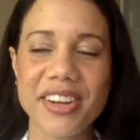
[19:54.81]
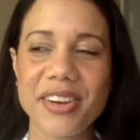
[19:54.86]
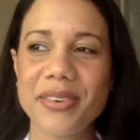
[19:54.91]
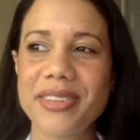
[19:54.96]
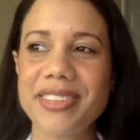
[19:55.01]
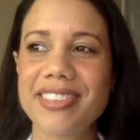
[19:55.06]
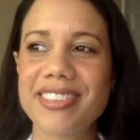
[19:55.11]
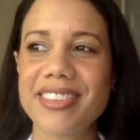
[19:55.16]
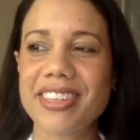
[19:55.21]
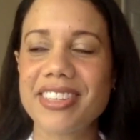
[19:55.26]

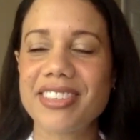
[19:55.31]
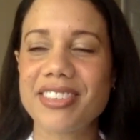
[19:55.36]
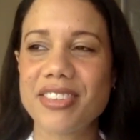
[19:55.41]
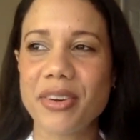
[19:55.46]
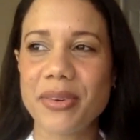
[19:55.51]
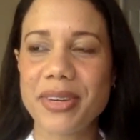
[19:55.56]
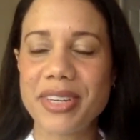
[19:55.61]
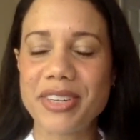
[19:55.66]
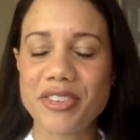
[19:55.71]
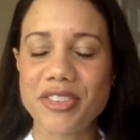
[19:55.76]
What's, like,
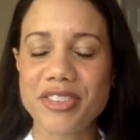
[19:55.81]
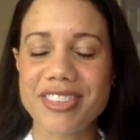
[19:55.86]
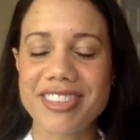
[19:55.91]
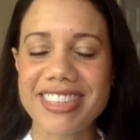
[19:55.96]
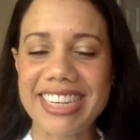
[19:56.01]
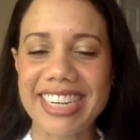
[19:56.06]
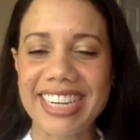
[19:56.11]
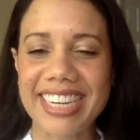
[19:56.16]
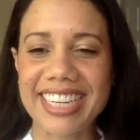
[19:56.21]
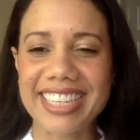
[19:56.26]
so
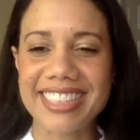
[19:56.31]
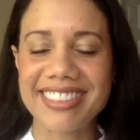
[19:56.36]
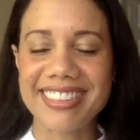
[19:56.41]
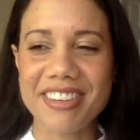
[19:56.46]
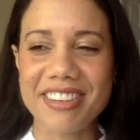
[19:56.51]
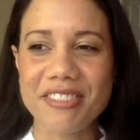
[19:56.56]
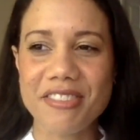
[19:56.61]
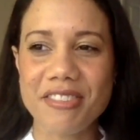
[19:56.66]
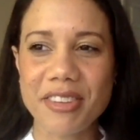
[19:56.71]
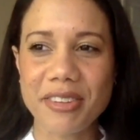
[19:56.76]
interesting
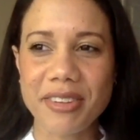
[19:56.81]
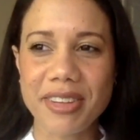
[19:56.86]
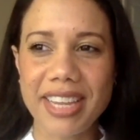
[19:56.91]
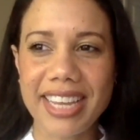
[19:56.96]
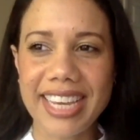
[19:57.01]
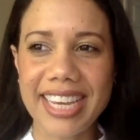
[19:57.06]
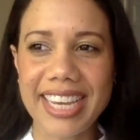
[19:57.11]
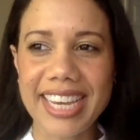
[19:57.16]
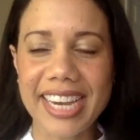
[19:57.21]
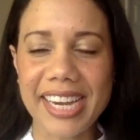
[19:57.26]
is I feel
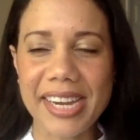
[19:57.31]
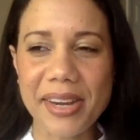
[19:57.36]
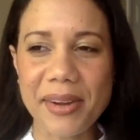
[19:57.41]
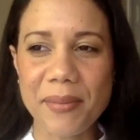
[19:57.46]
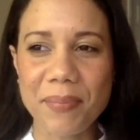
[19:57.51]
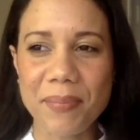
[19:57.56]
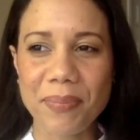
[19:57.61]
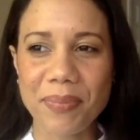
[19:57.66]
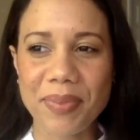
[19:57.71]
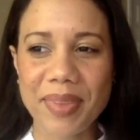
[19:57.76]
like,
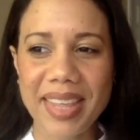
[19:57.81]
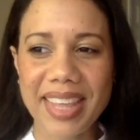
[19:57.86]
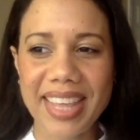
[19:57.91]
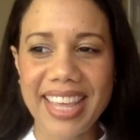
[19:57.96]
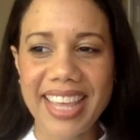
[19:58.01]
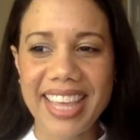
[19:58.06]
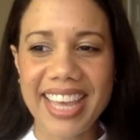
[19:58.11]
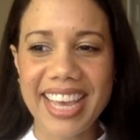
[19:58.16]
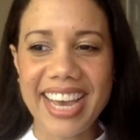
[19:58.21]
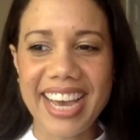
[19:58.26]

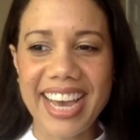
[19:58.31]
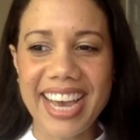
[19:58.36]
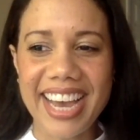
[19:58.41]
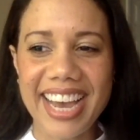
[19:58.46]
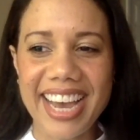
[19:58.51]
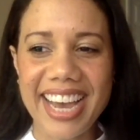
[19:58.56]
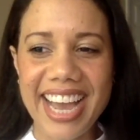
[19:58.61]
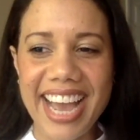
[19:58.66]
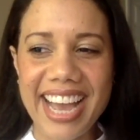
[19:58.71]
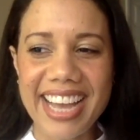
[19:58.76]

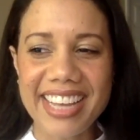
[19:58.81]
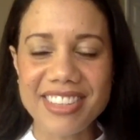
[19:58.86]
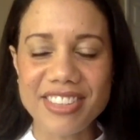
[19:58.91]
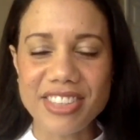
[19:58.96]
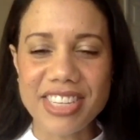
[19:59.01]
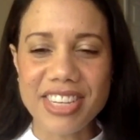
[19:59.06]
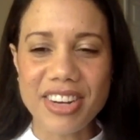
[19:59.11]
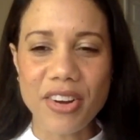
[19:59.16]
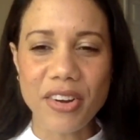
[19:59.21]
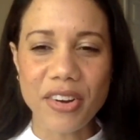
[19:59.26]

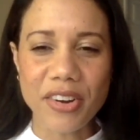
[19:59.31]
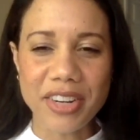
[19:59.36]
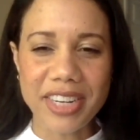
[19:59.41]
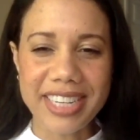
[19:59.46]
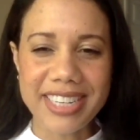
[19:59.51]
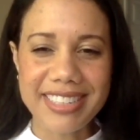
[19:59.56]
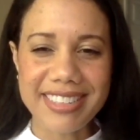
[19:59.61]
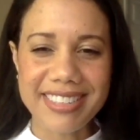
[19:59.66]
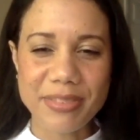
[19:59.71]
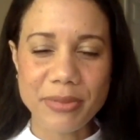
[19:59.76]
as an
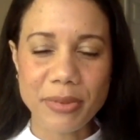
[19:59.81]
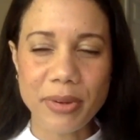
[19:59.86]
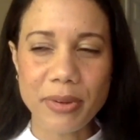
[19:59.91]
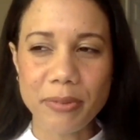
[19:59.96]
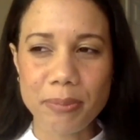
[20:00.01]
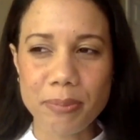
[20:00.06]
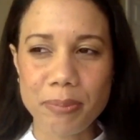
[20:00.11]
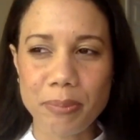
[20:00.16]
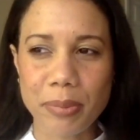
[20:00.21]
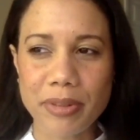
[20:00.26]
artist,
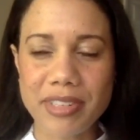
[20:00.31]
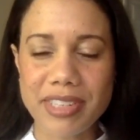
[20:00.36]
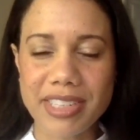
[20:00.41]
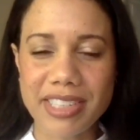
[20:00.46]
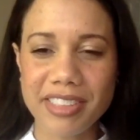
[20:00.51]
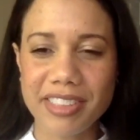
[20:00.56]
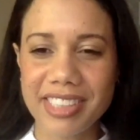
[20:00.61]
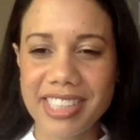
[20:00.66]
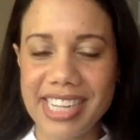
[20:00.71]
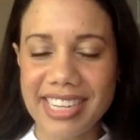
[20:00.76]
well,
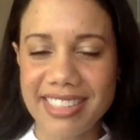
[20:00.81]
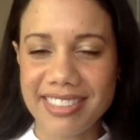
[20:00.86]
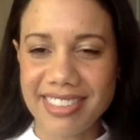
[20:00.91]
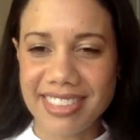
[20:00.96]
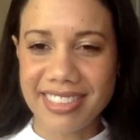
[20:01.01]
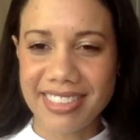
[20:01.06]
particularly as